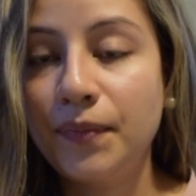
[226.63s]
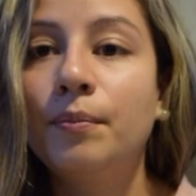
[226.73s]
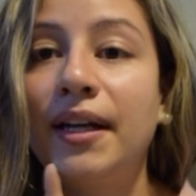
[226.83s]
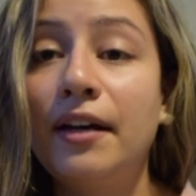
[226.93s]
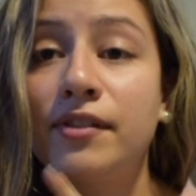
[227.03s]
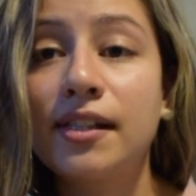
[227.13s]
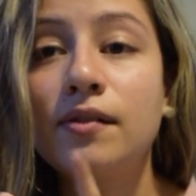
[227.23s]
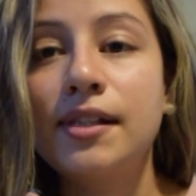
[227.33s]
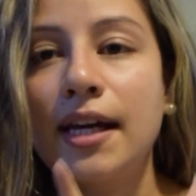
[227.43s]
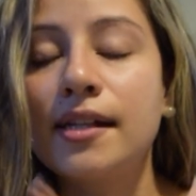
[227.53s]
But every single
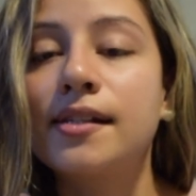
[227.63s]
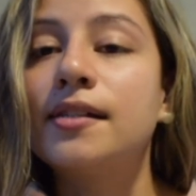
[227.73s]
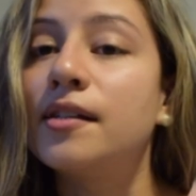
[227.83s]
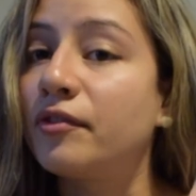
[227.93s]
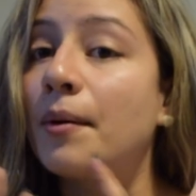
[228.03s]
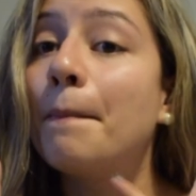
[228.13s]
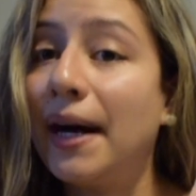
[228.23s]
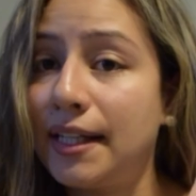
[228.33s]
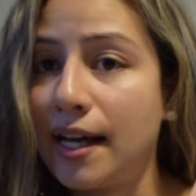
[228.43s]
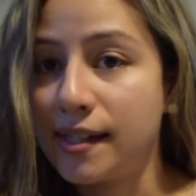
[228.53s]
day is a different
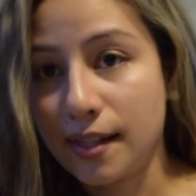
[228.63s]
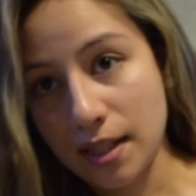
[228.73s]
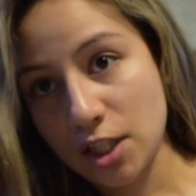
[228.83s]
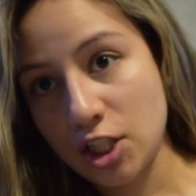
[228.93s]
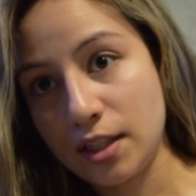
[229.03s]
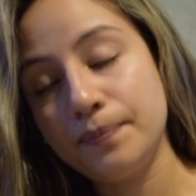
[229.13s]
body isolation.